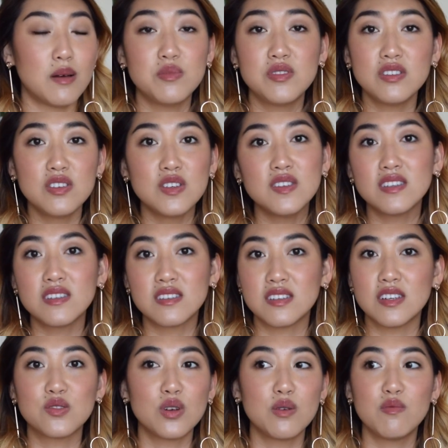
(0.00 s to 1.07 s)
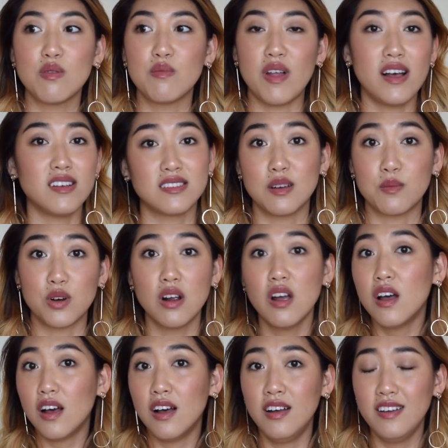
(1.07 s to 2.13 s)
I'm still using the sunscreen from last summer.
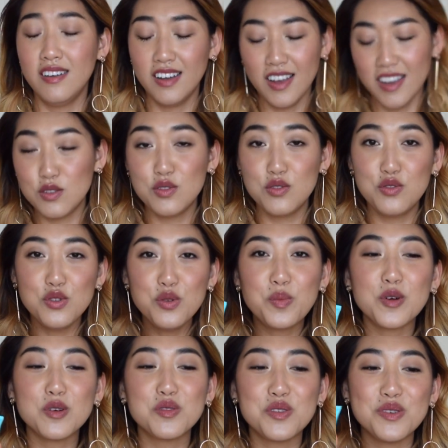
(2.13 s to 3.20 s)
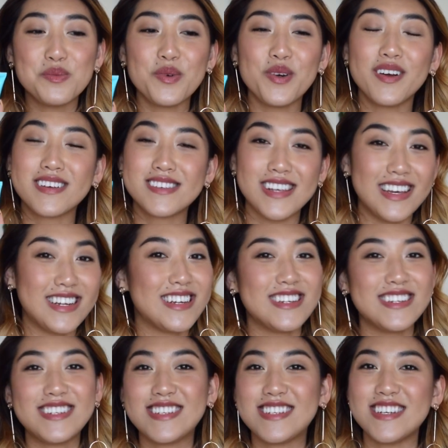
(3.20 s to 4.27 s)
Super
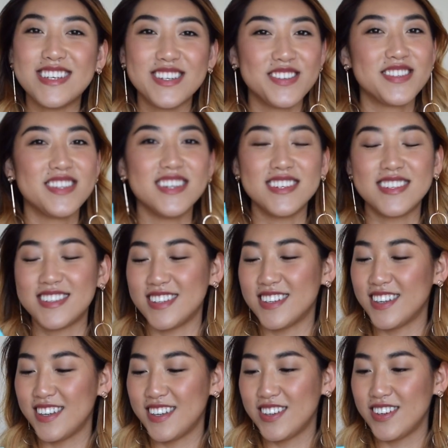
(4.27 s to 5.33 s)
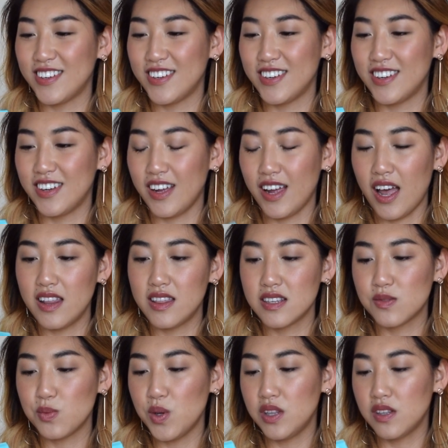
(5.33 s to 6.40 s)
excited to use this. And
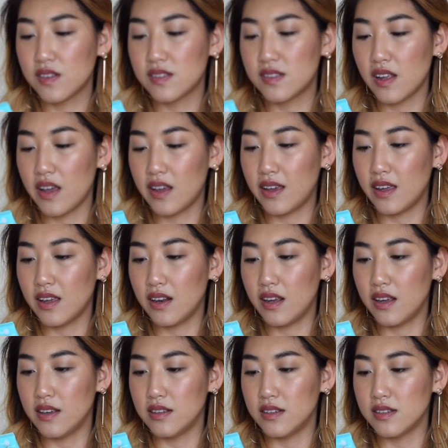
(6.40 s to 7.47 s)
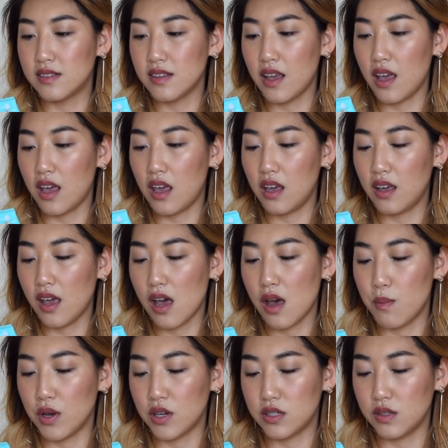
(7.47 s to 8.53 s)
this one looks like it is a
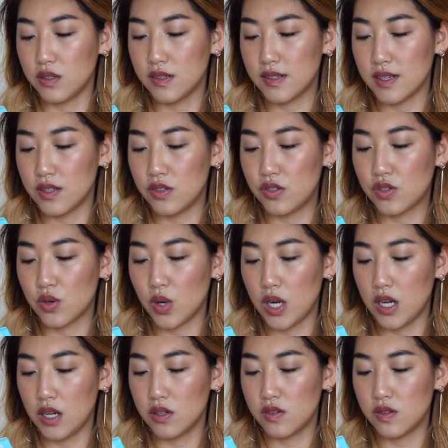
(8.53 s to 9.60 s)
chemical sunscreen.